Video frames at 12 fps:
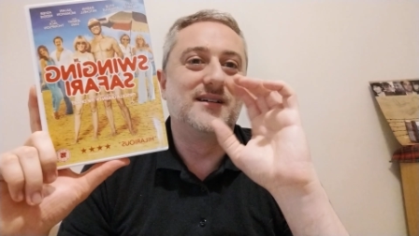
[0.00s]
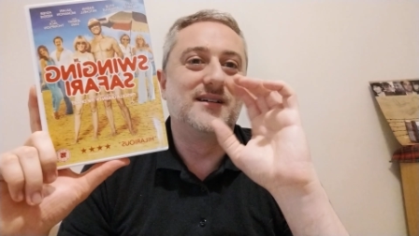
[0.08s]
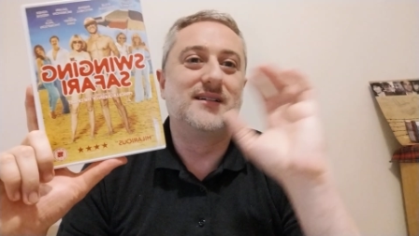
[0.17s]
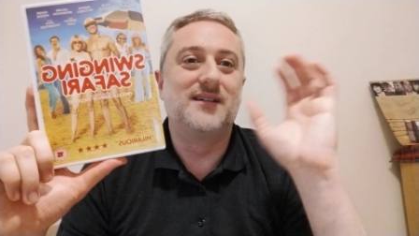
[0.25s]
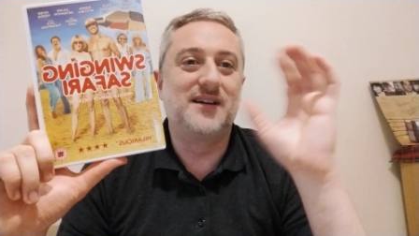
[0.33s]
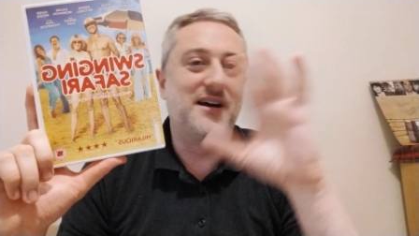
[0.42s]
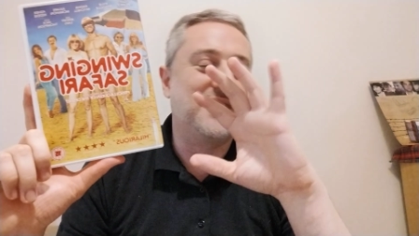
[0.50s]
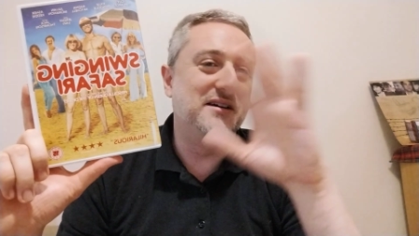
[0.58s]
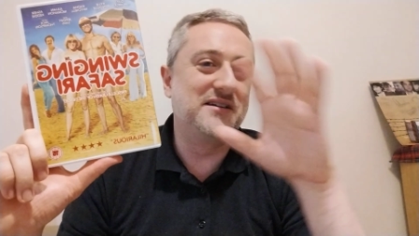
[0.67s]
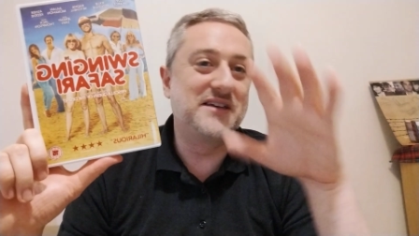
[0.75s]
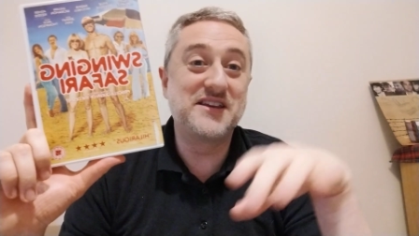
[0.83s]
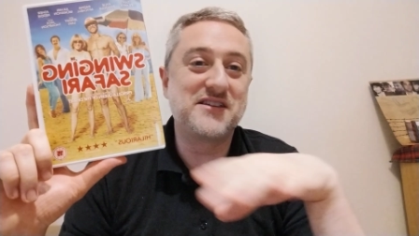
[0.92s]
in
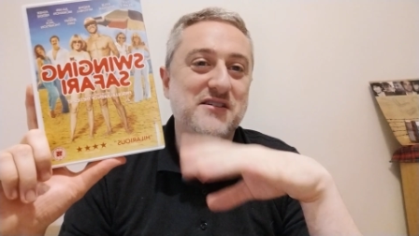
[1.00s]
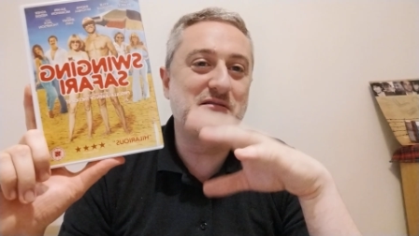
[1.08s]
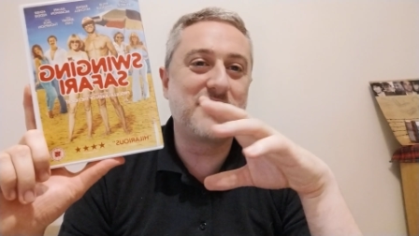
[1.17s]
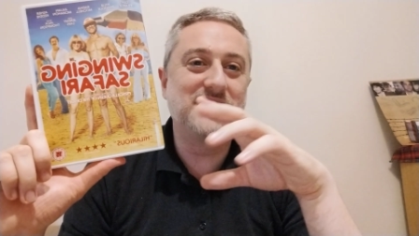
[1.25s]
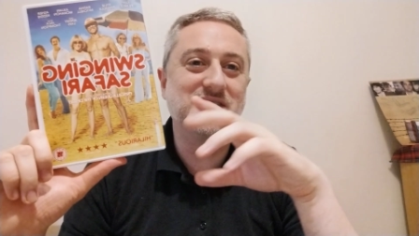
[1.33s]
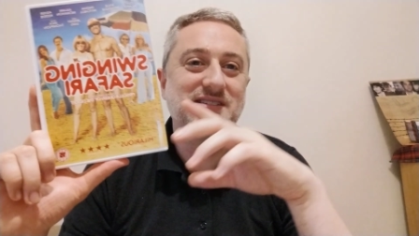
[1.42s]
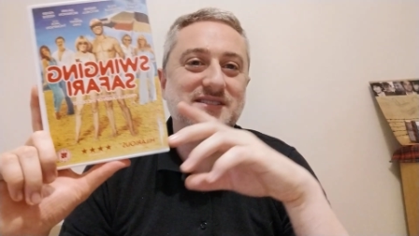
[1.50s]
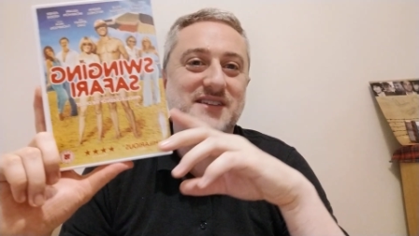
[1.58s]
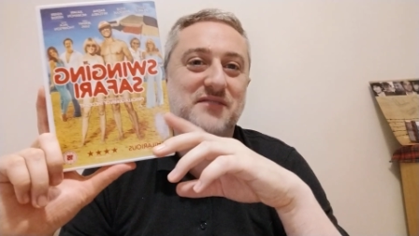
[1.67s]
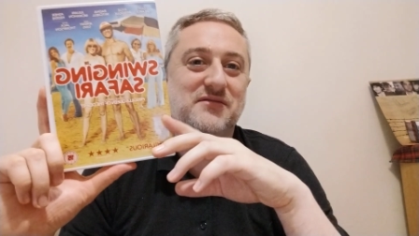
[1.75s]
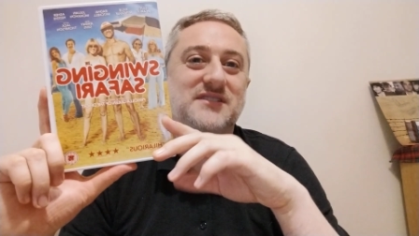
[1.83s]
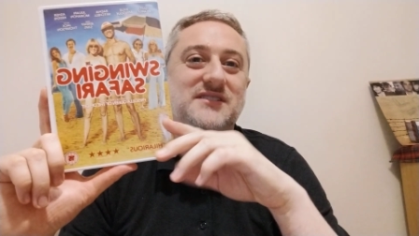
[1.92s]
and around the
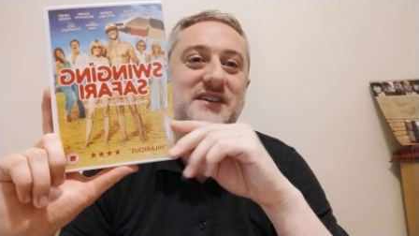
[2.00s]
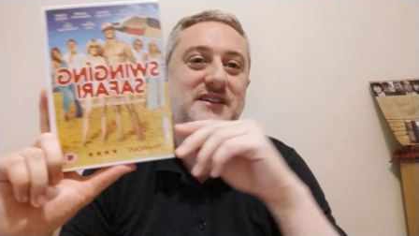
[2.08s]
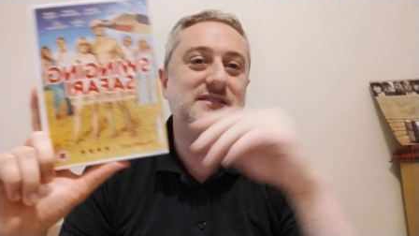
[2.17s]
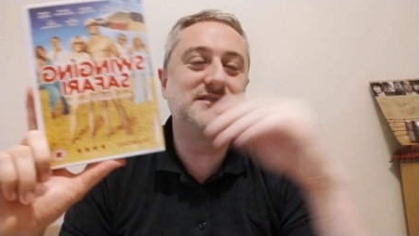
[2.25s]
70s,